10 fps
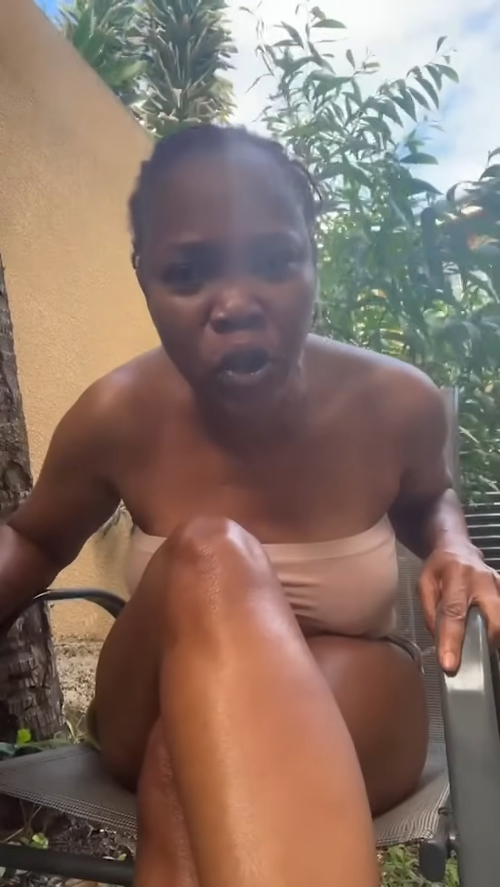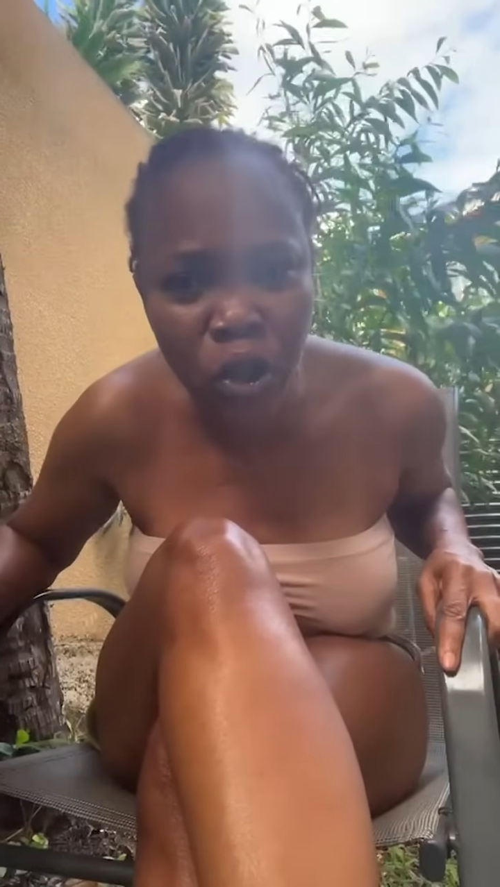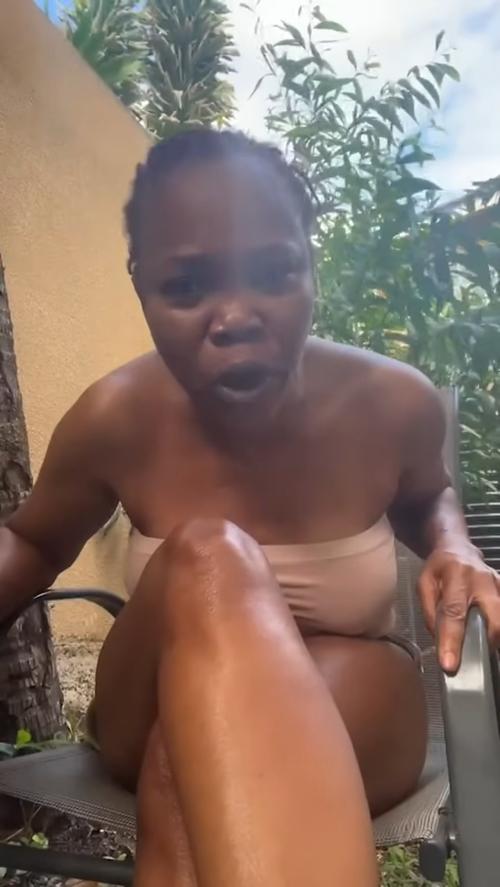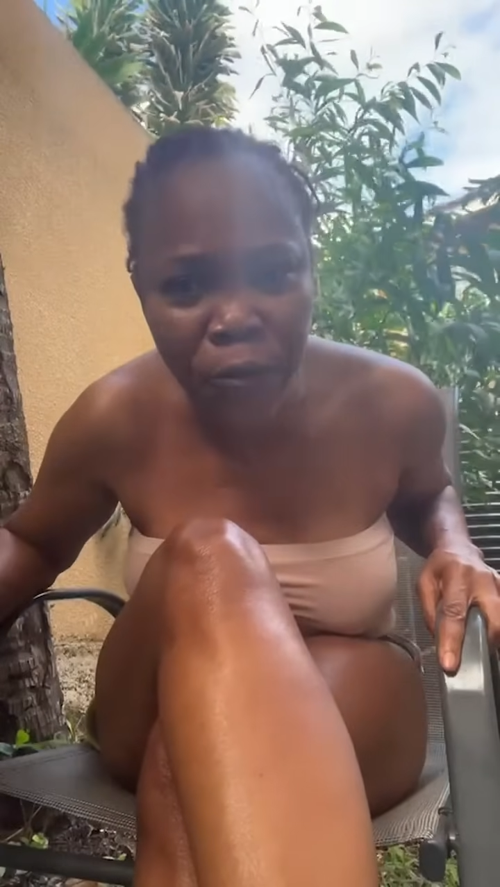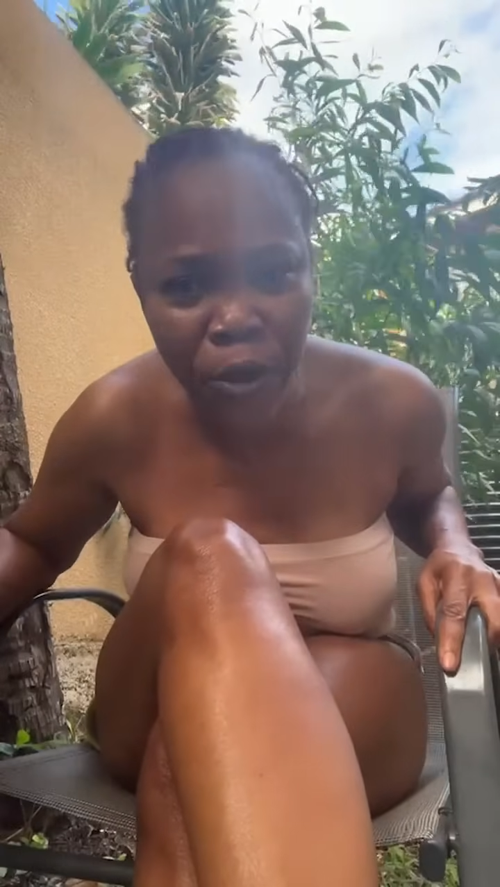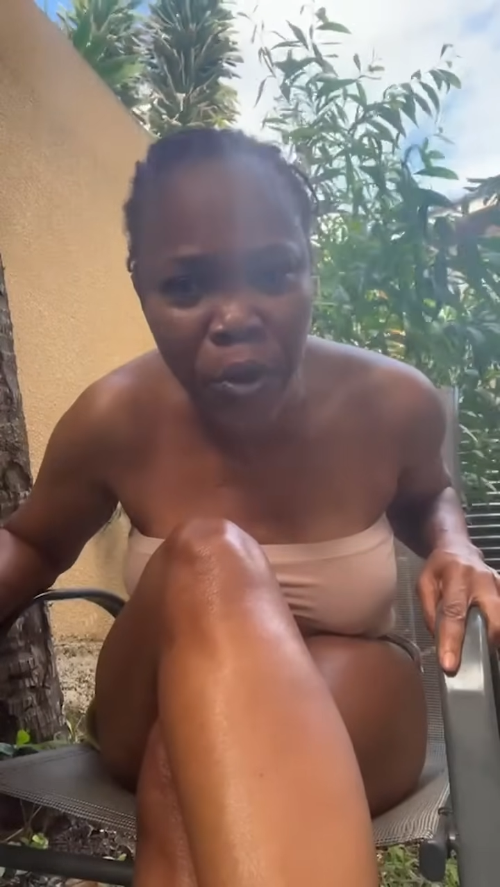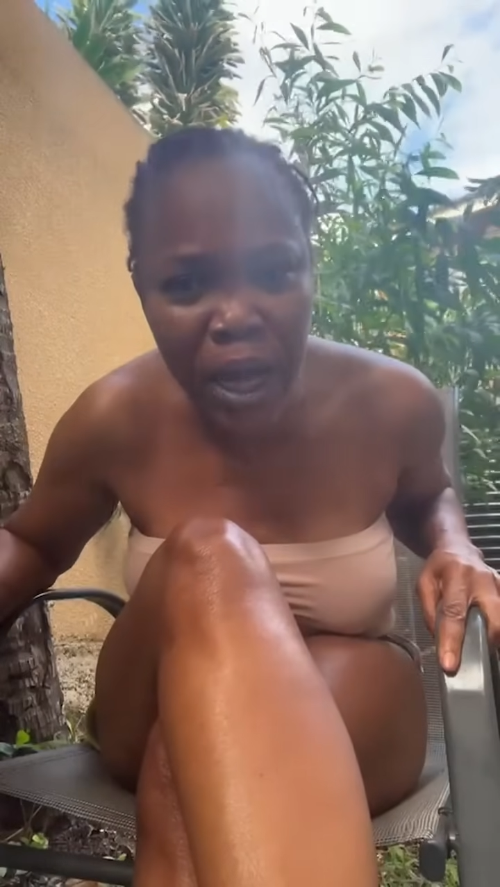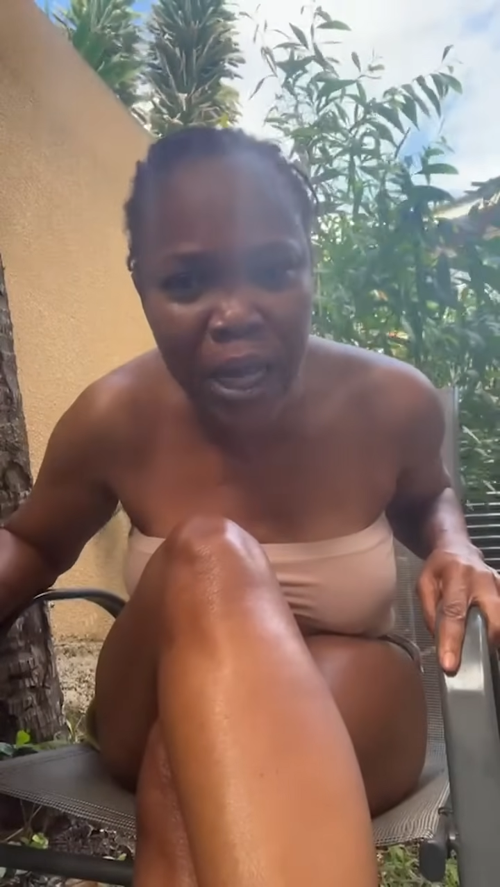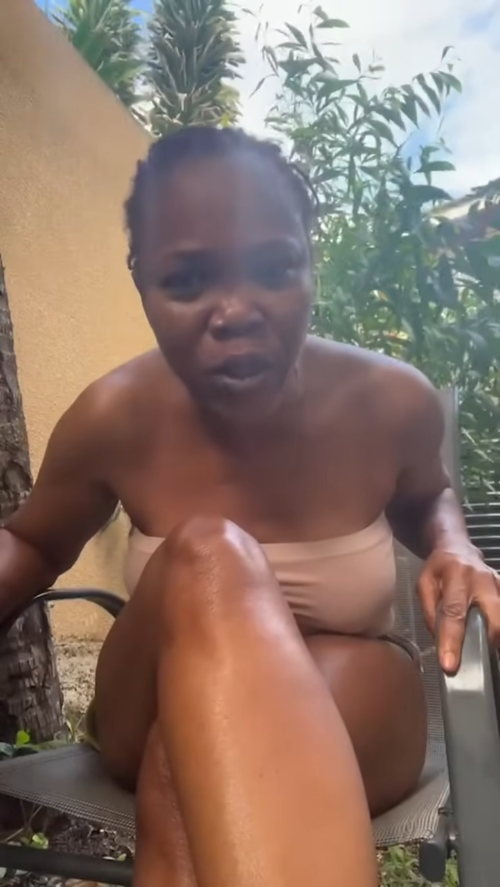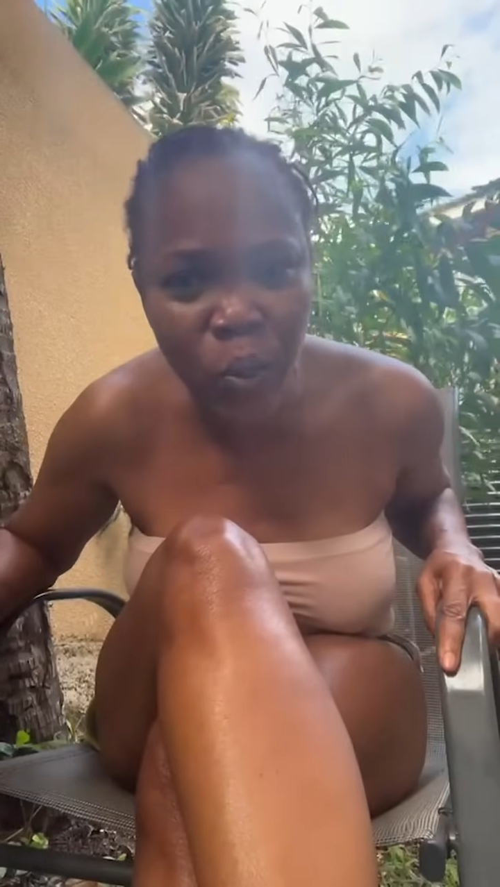to
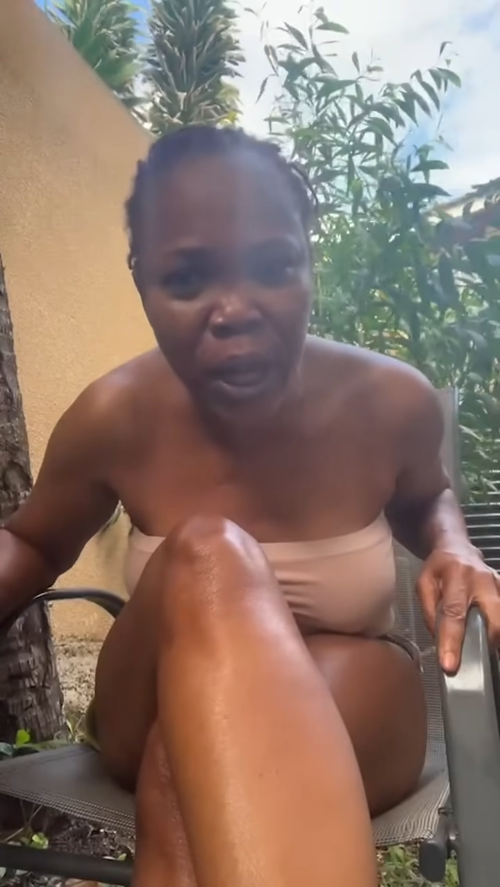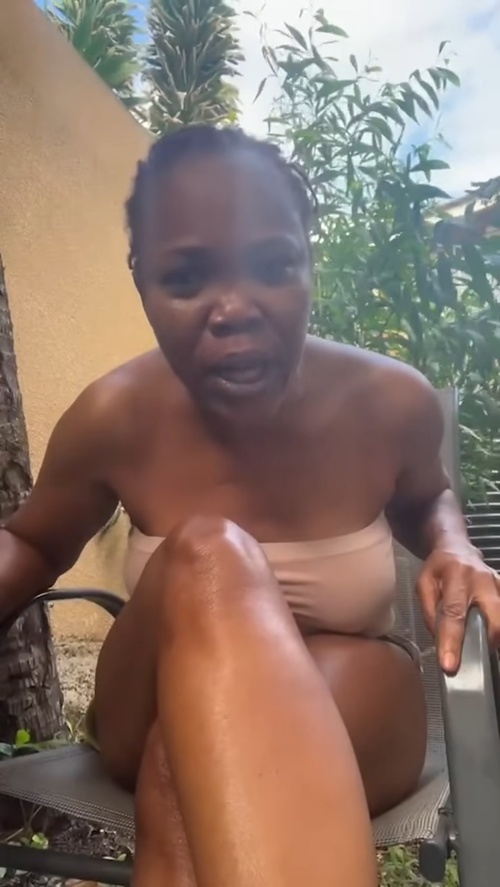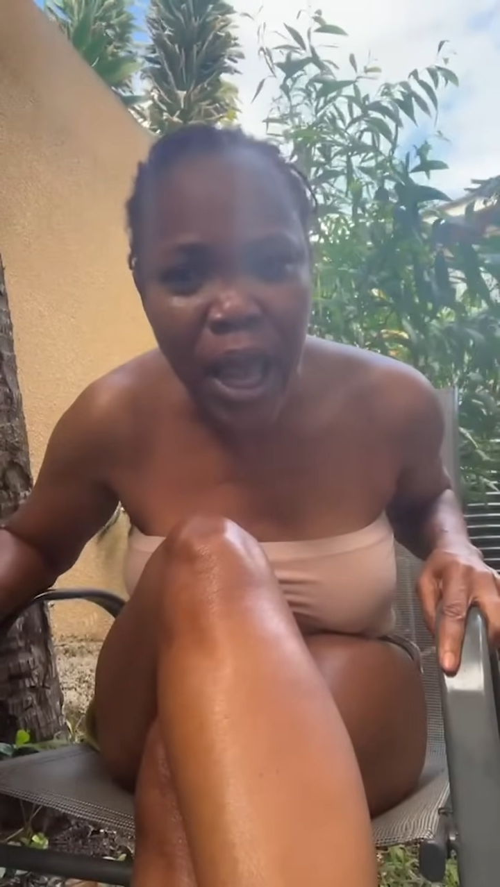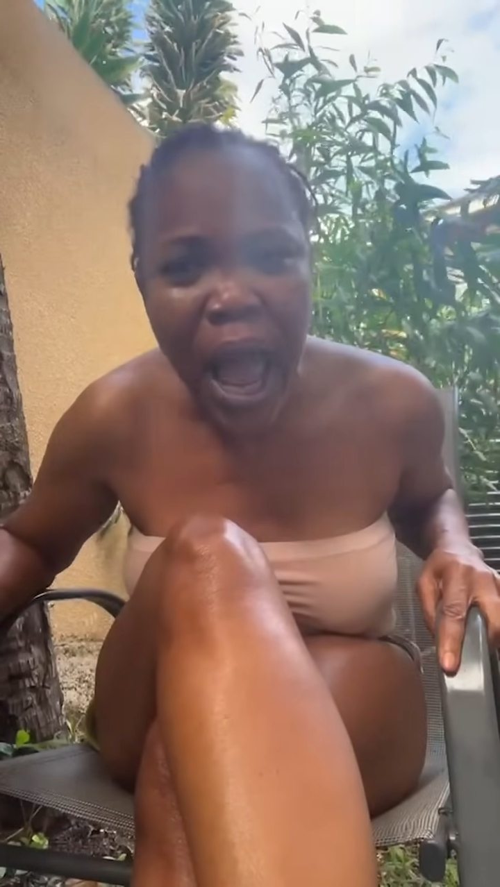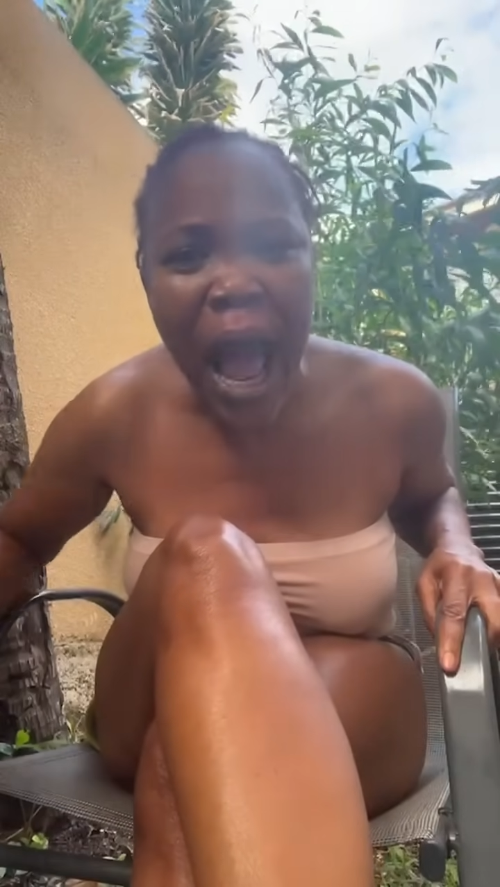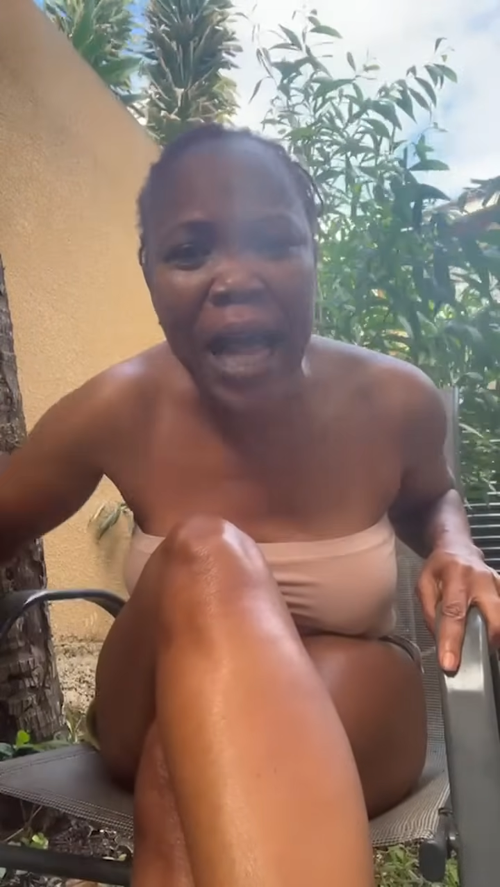suffering as well.